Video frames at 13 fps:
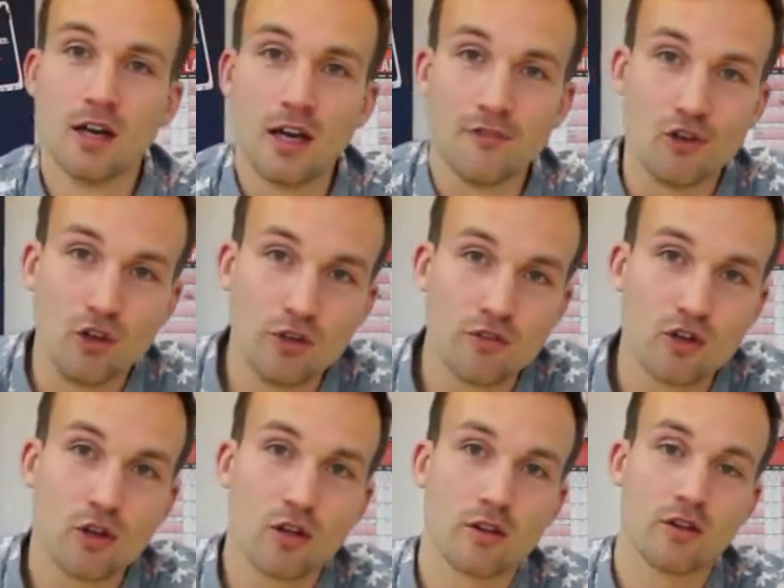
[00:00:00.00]
If you've
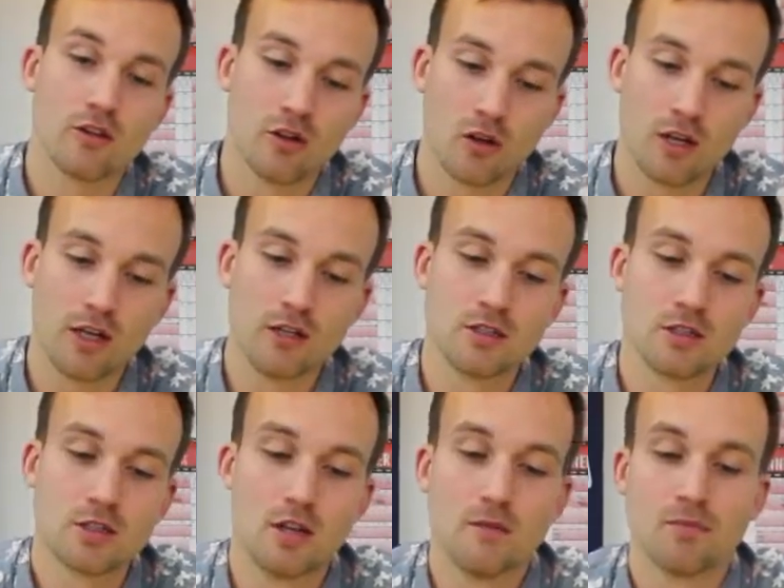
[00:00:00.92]
got the
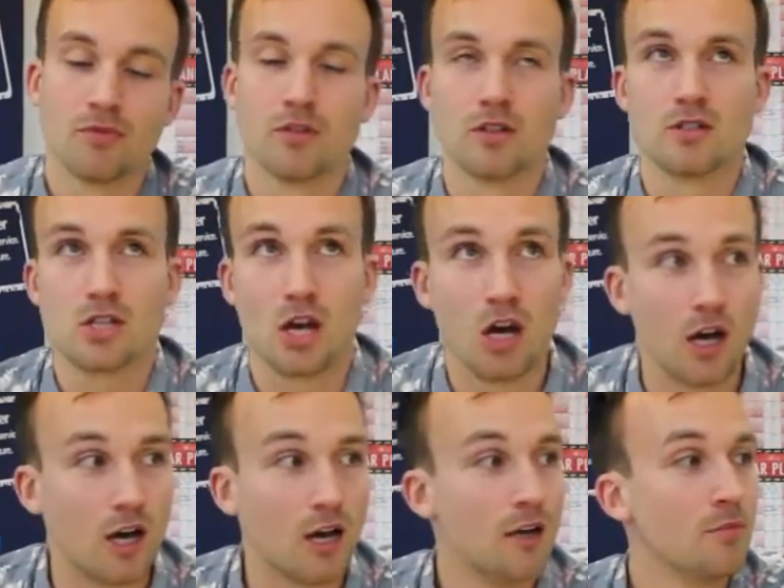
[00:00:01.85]
knowledge, the
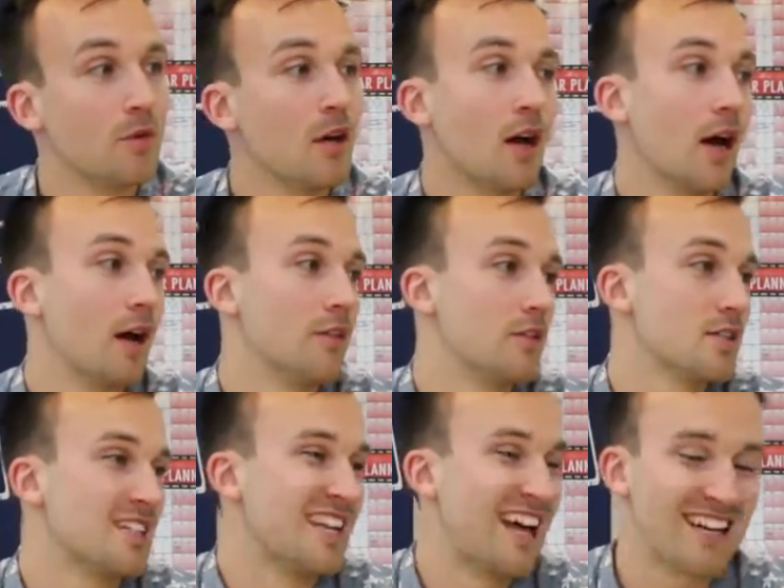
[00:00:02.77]
time and the
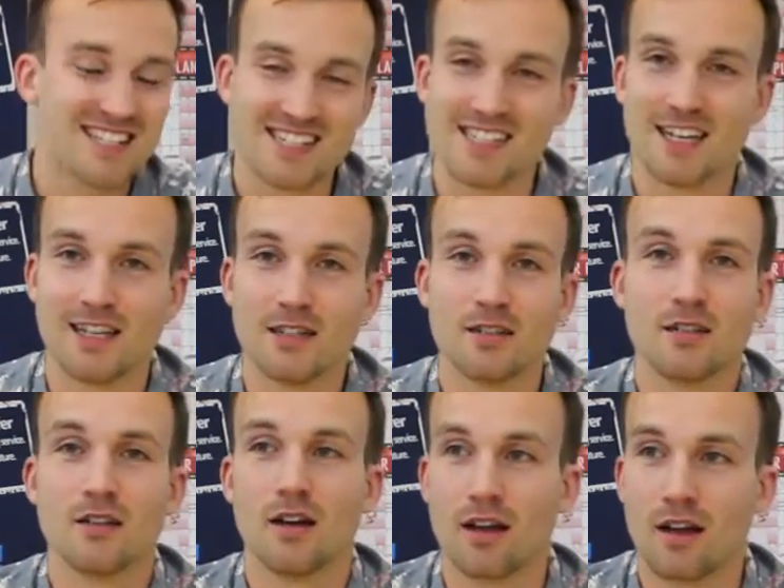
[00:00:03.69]
tenacity,
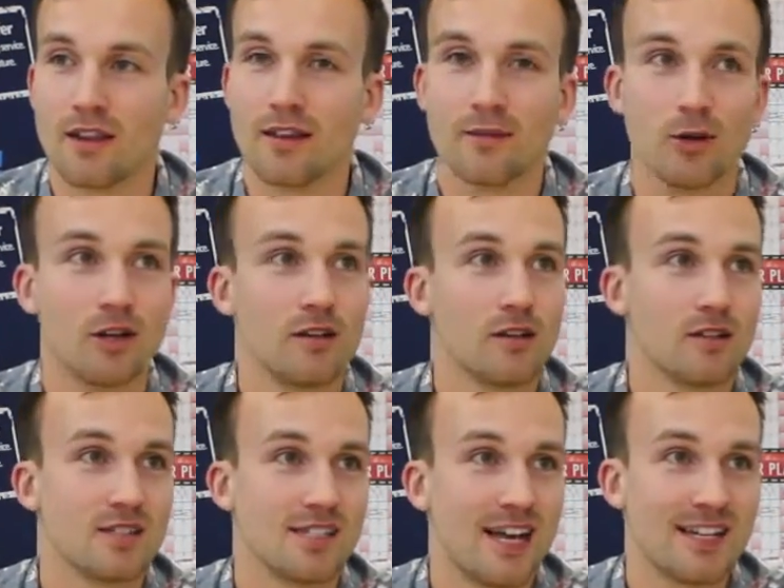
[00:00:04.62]
I like that word,
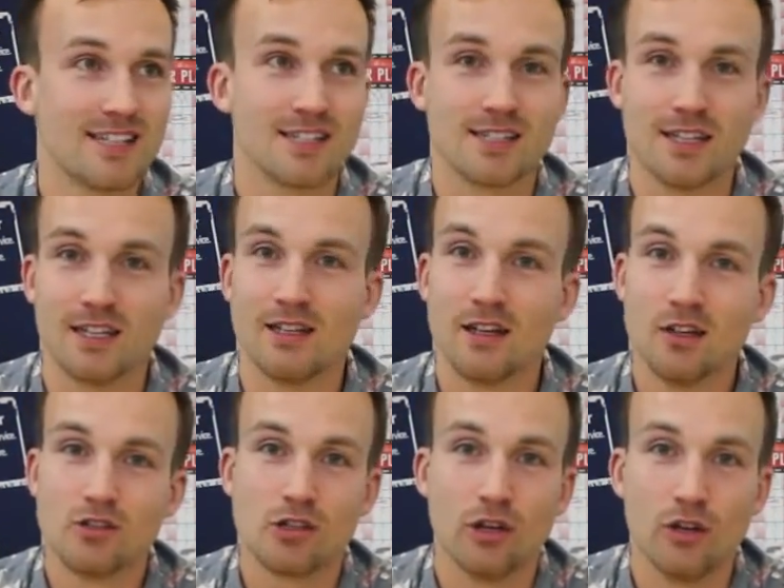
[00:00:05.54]
the tenacity
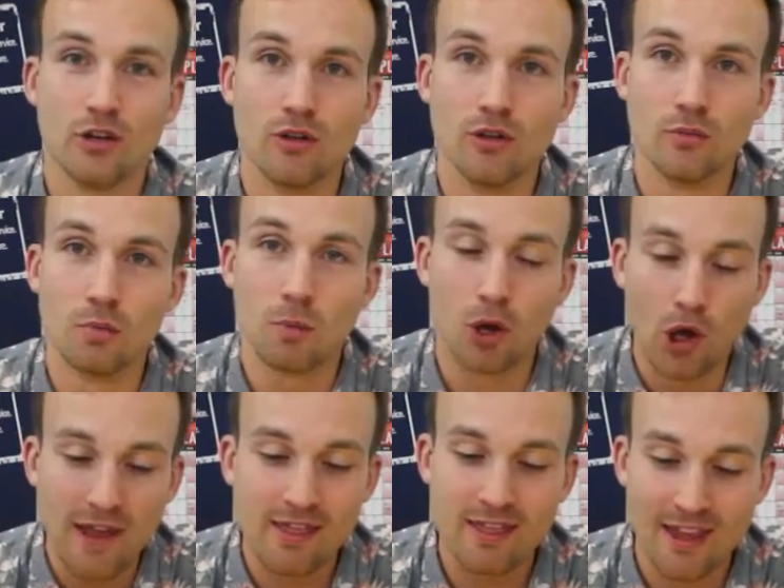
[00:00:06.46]
to
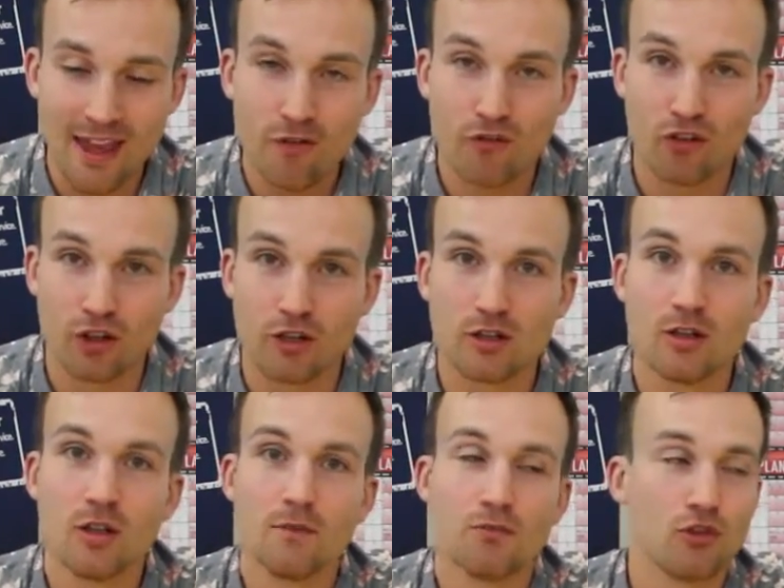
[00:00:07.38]
put in the effort
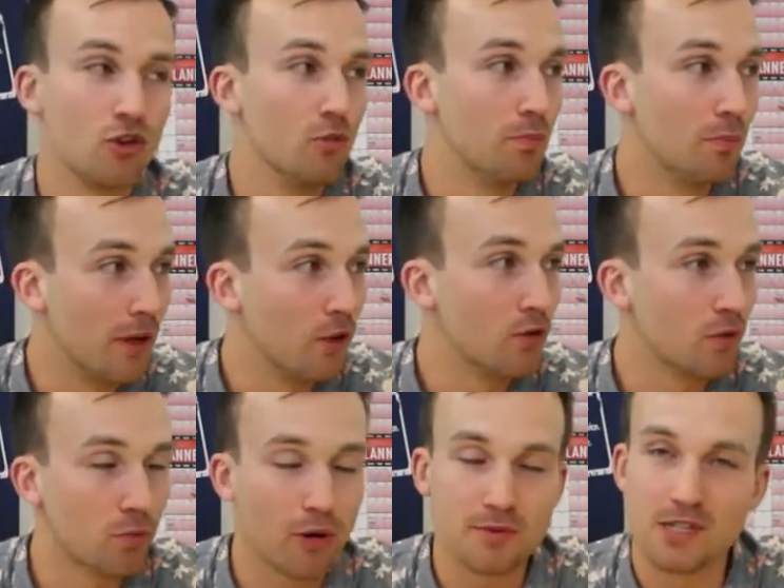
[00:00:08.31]
to build
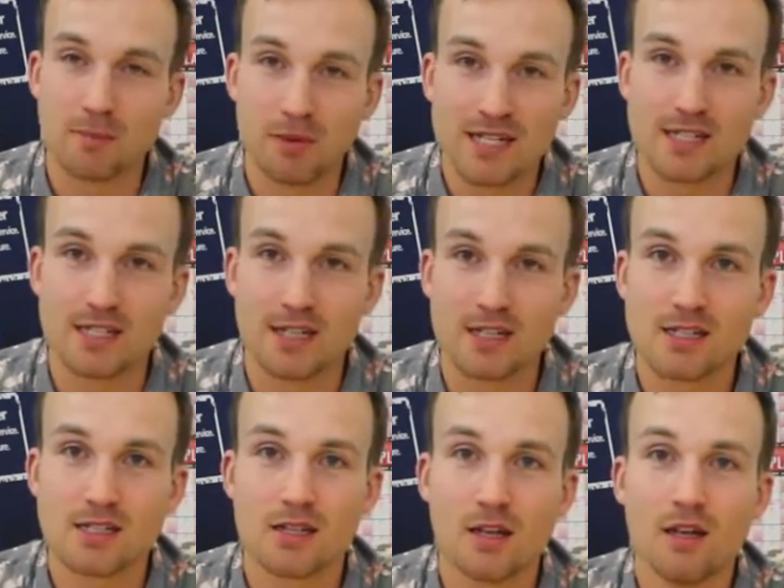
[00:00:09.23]
a property
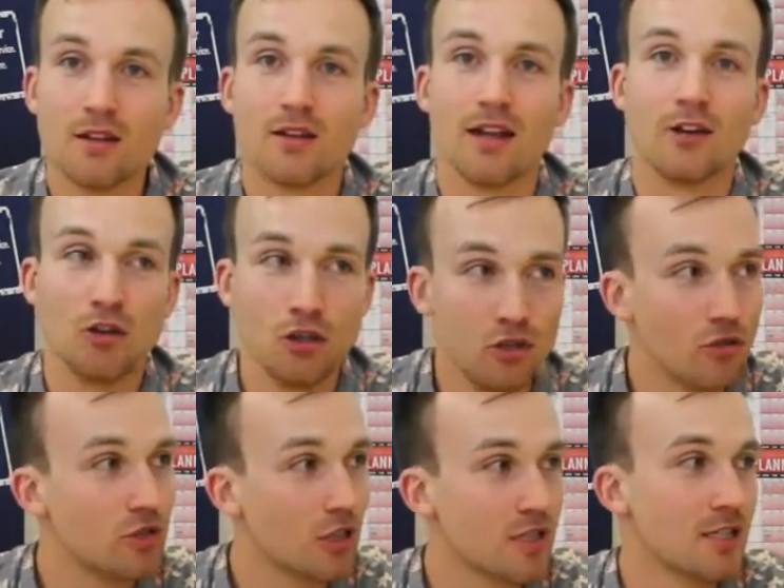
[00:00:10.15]
business, then
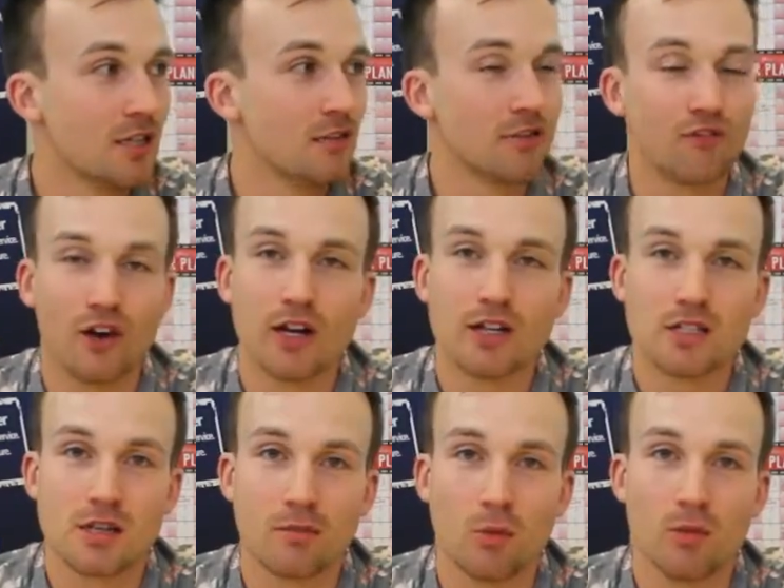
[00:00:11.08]
you just need to
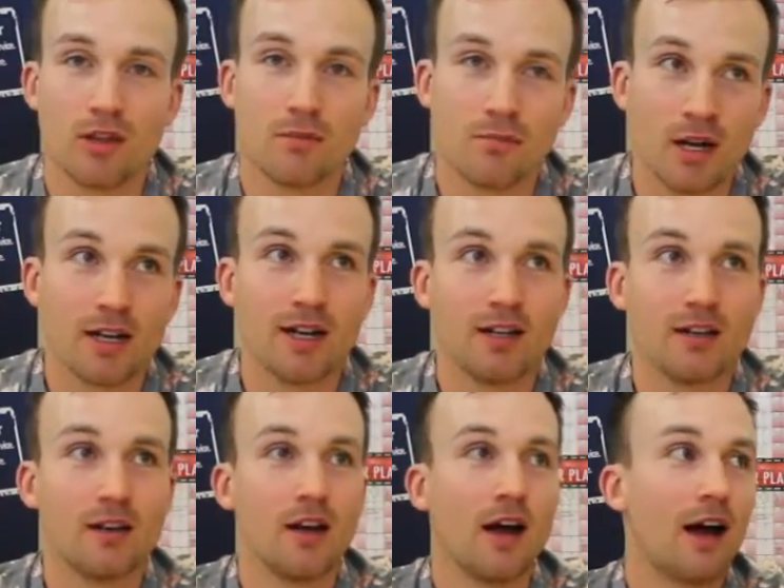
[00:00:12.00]
find someone with
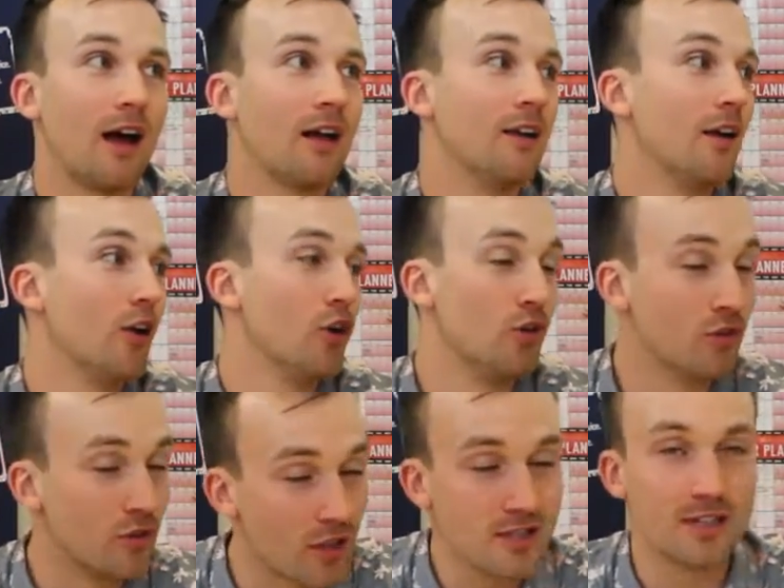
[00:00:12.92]
money and
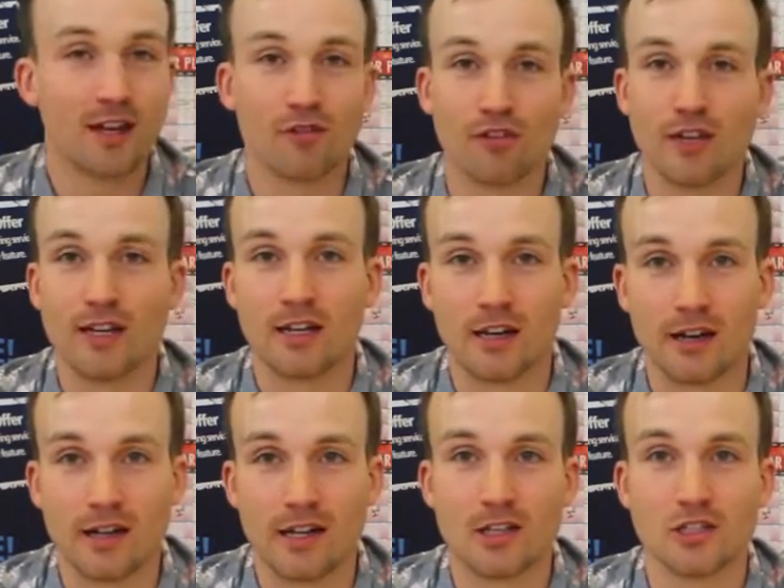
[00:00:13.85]
who doesn't have the
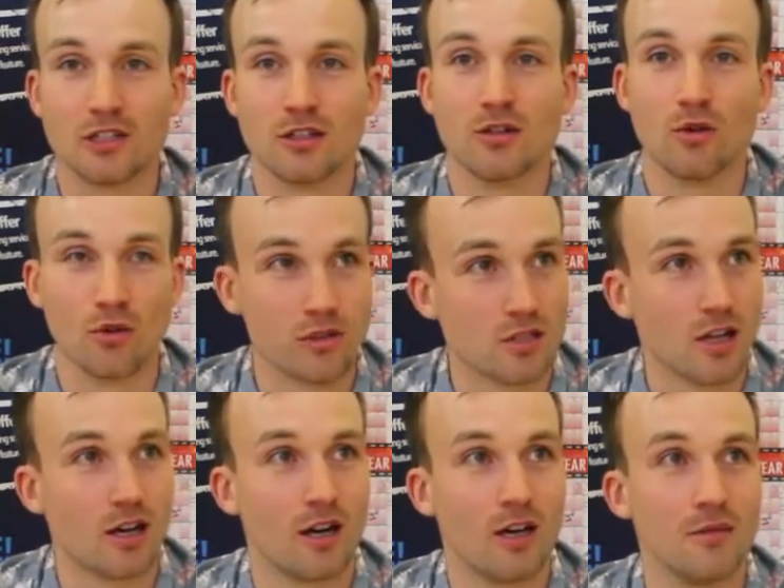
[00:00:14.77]
inclination or the
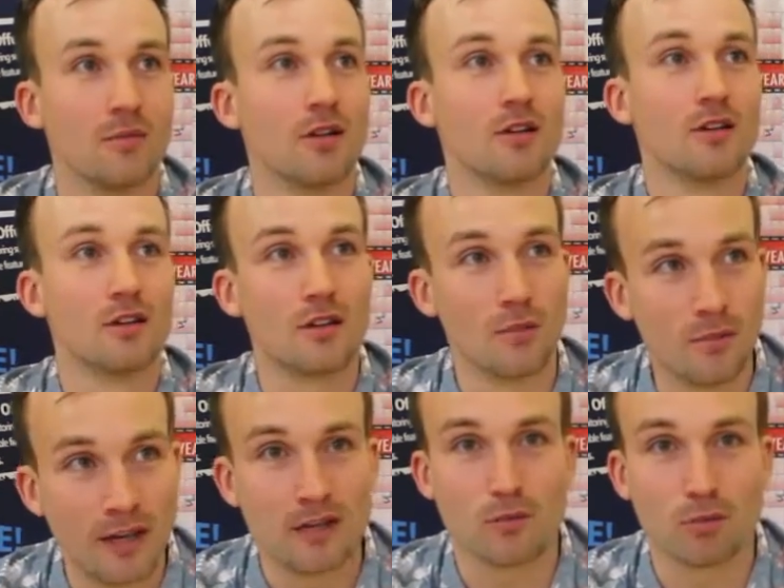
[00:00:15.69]
time to
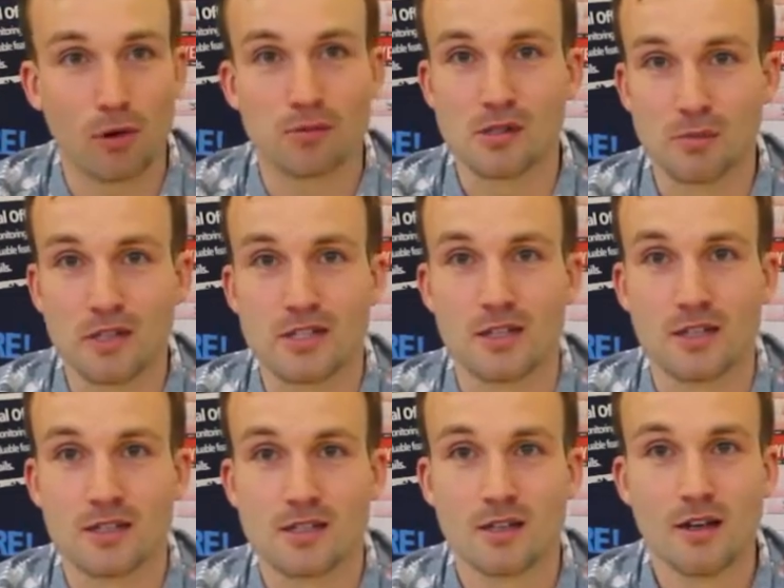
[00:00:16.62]
make a property
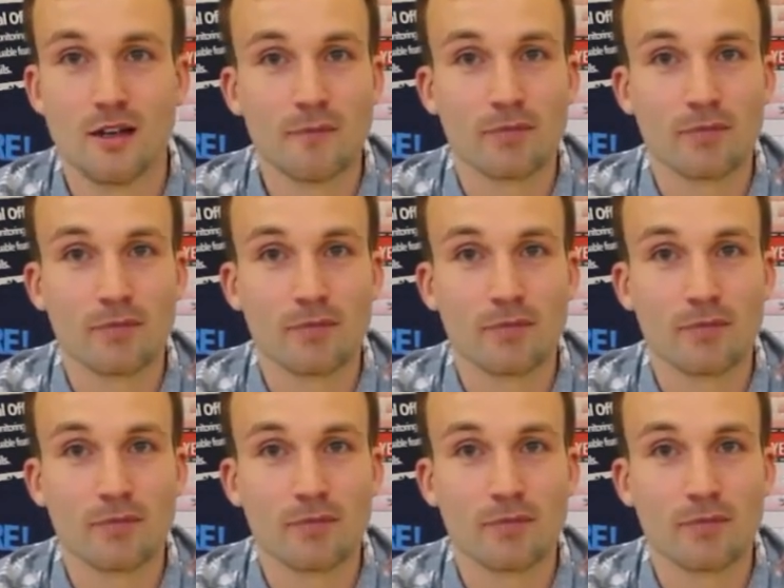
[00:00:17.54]
business.